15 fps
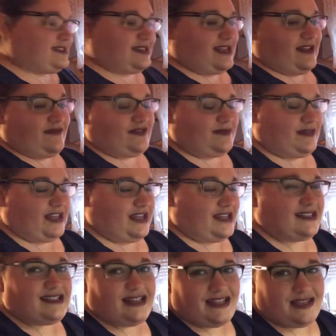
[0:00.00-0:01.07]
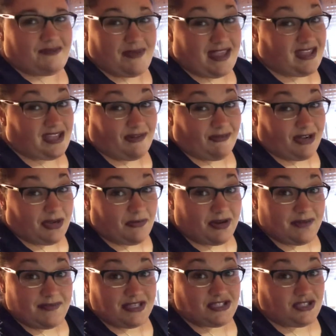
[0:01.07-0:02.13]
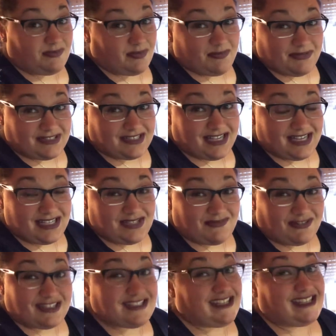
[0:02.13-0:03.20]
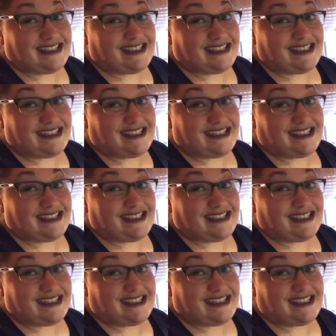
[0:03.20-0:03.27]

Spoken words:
have to be, it's not like baking where you want to be super precise, where it's like